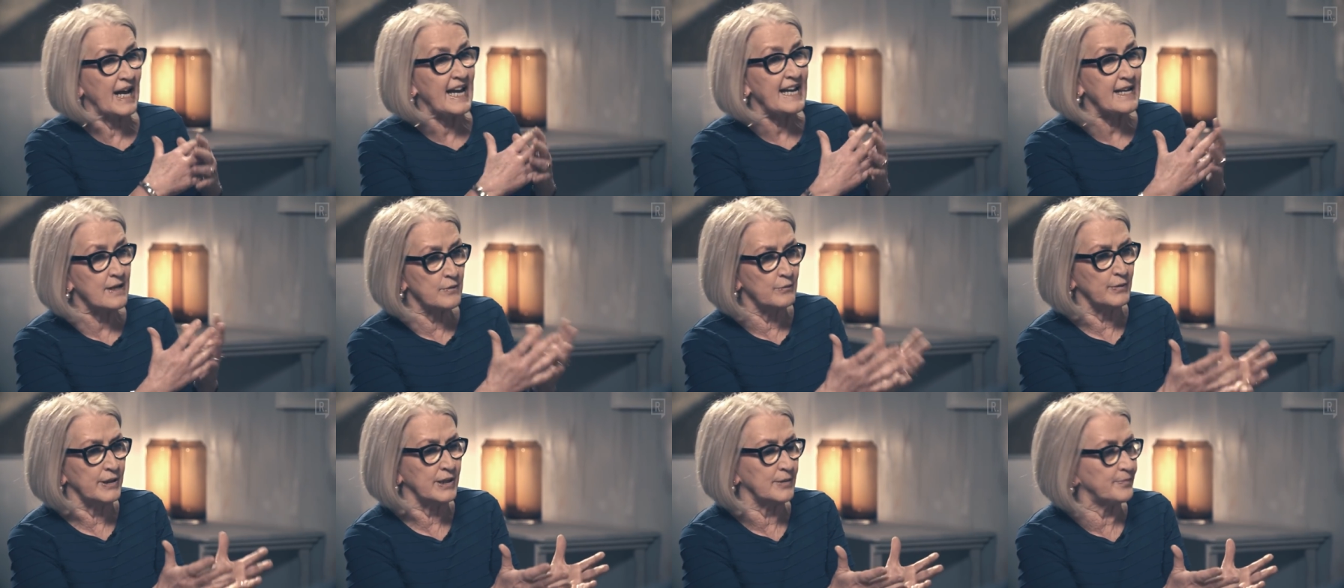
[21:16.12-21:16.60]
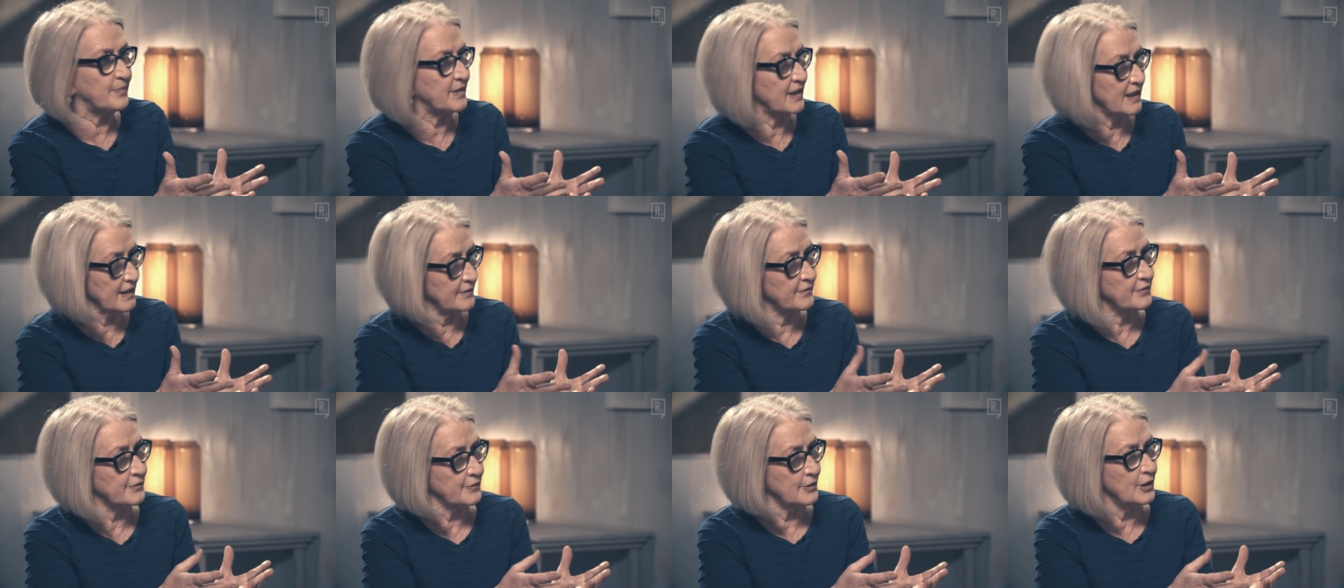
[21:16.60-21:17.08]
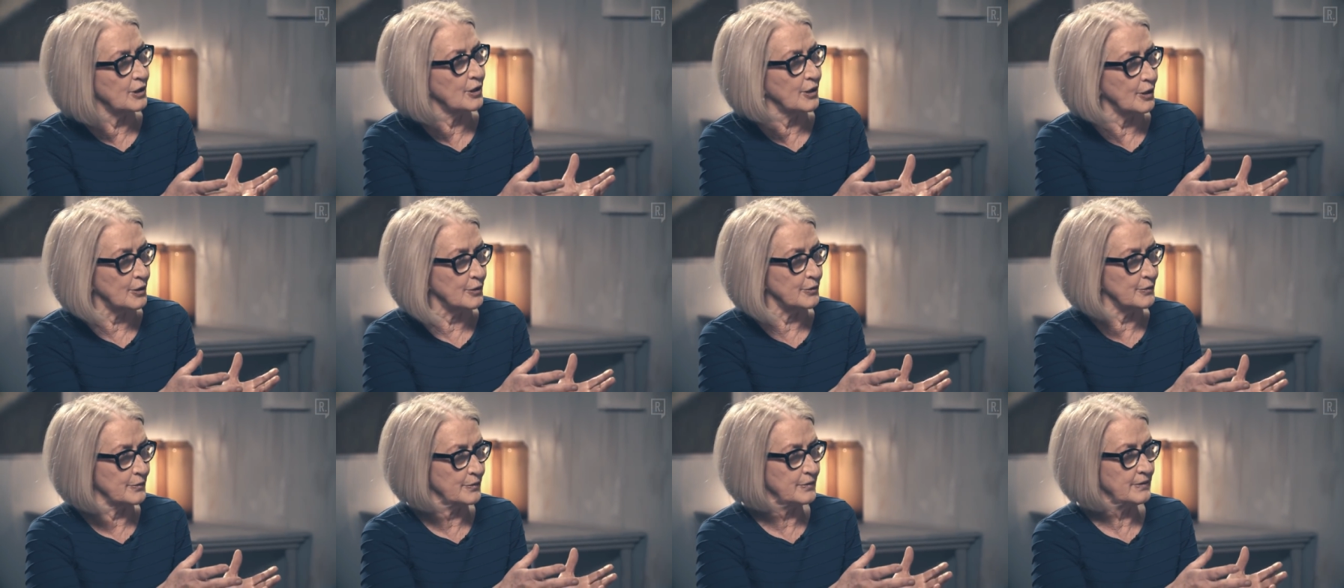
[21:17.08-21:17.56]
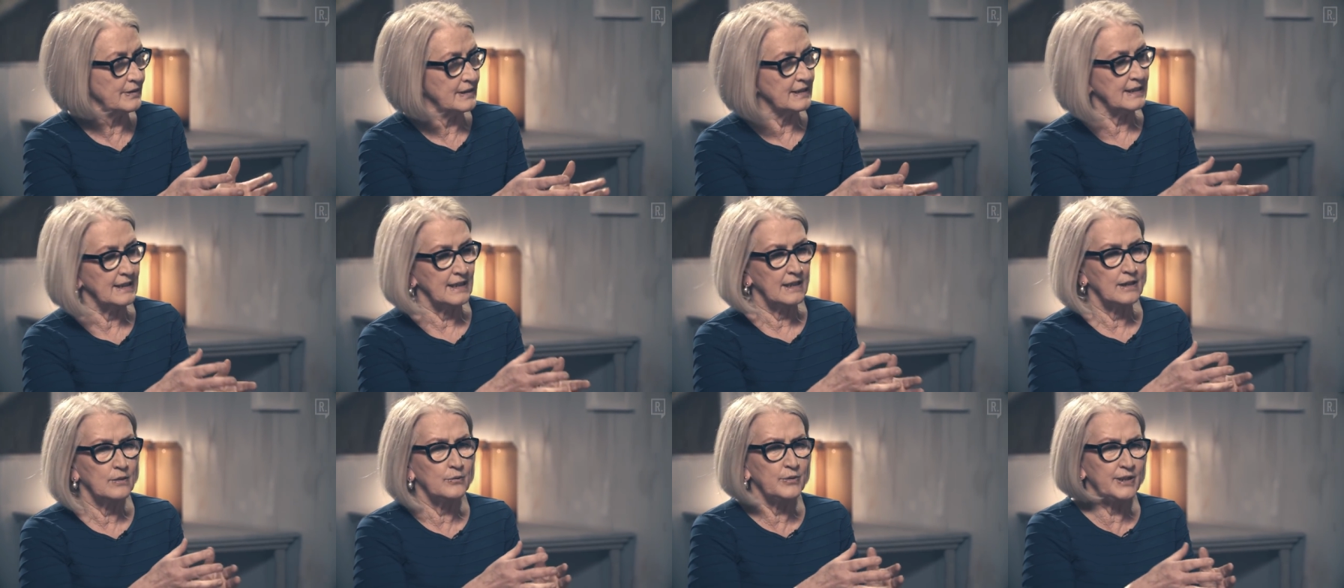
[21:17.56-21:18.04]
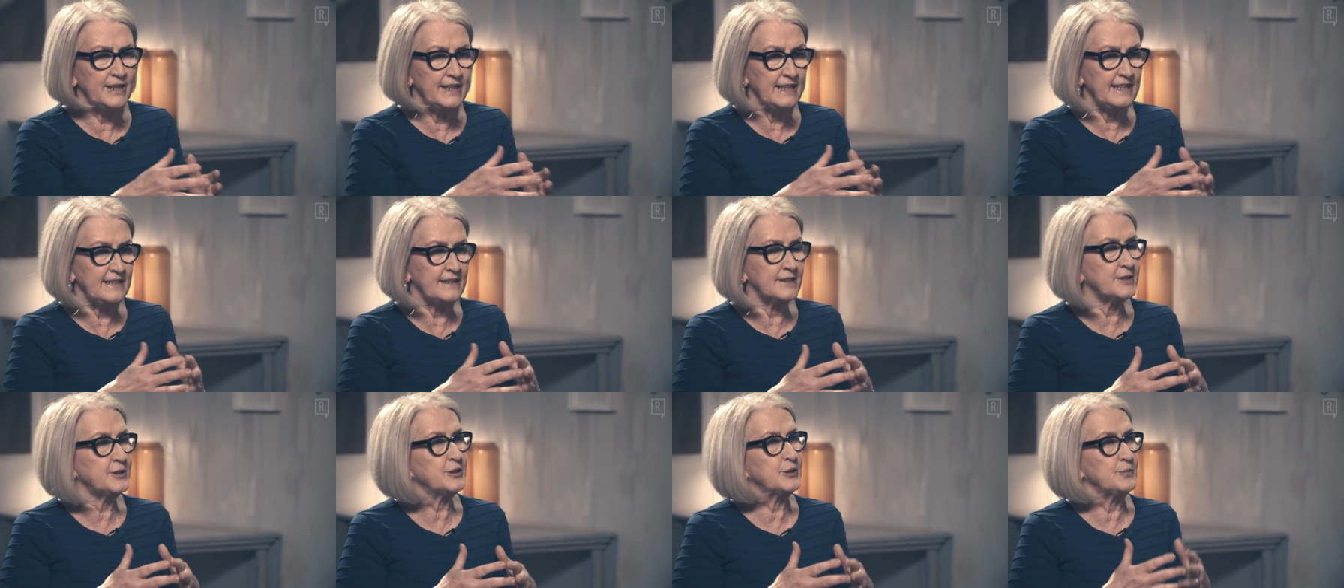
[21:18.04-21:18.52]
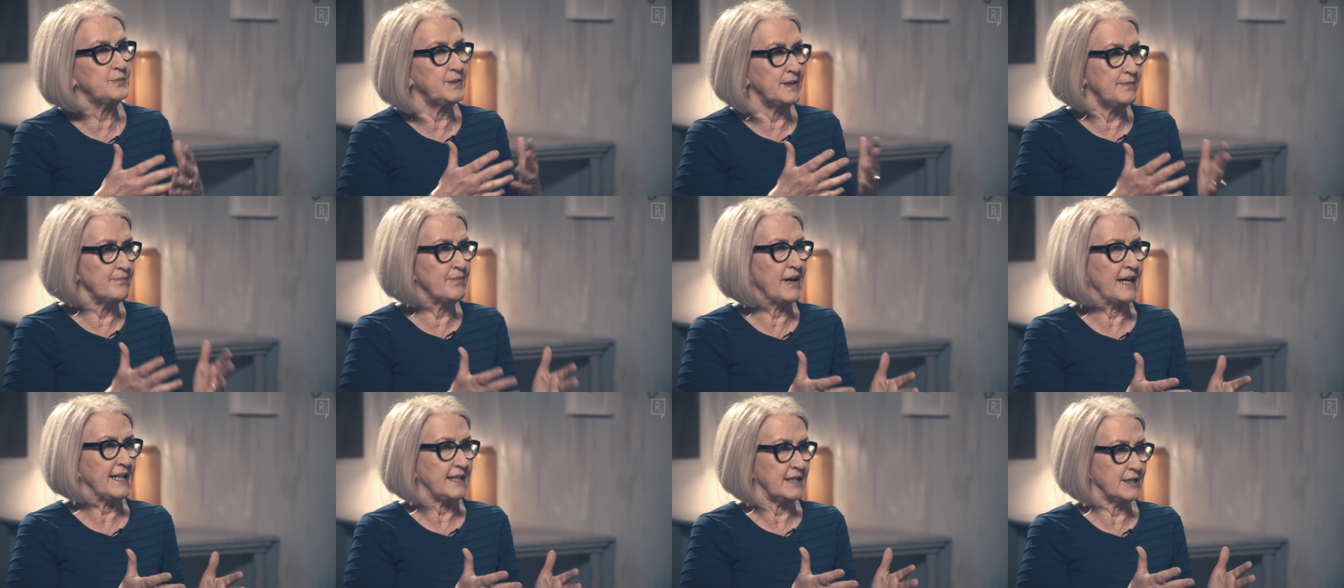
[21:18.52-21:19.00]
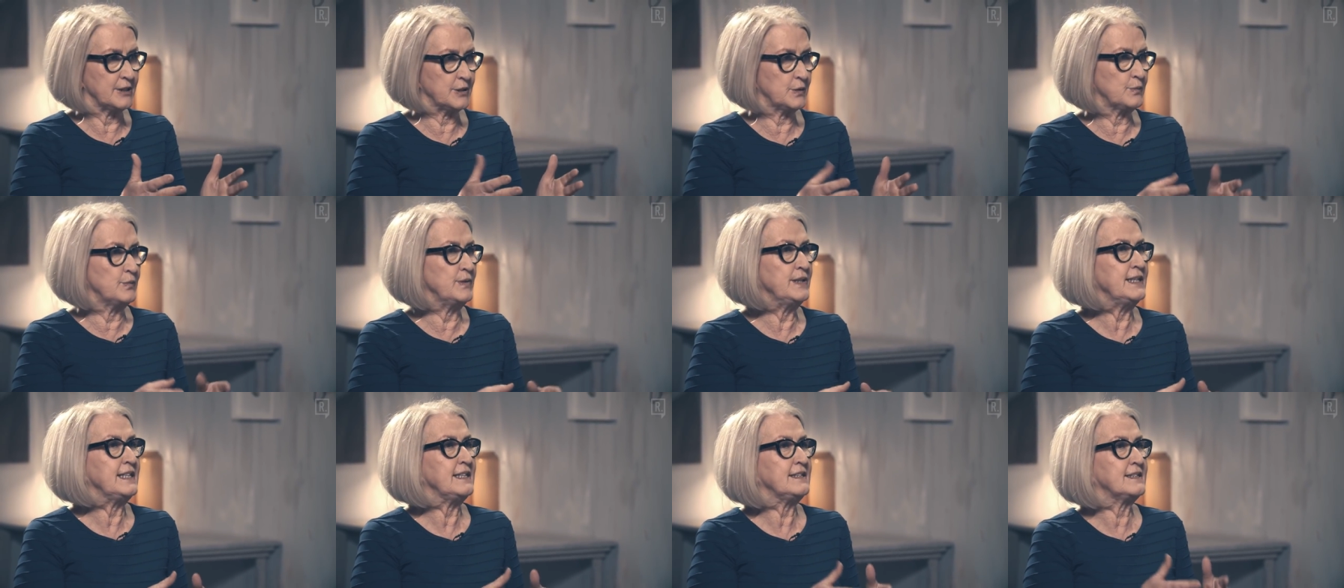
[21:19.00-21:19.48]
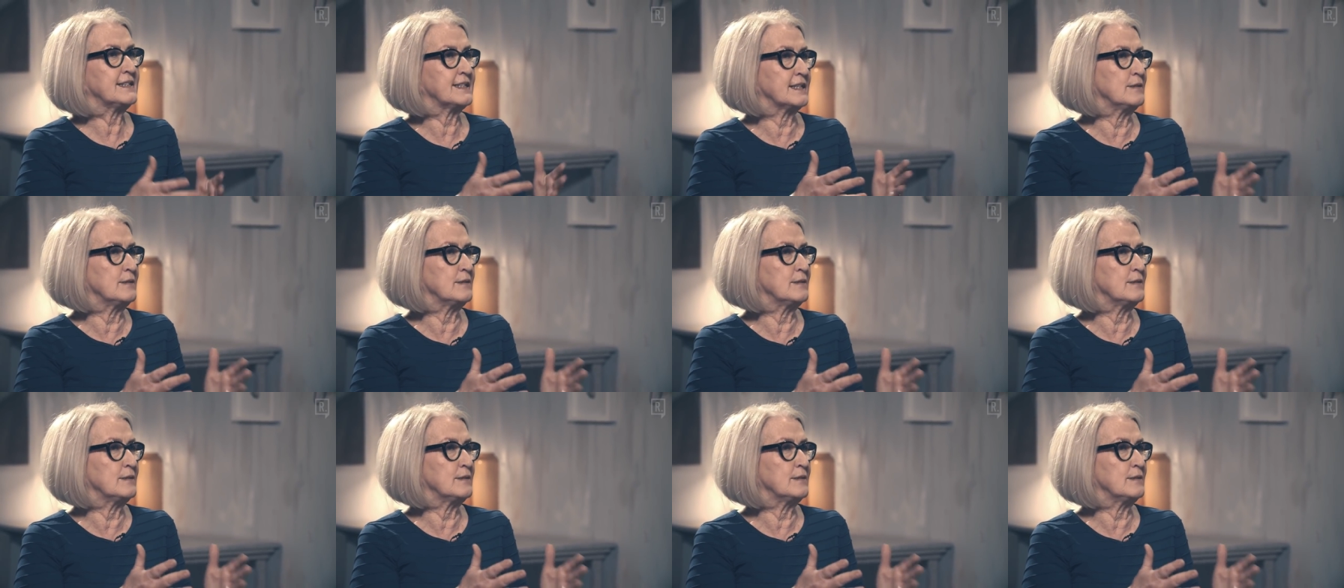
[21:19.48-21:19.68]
apply for a loan. Yeah. We need it to be managed. We need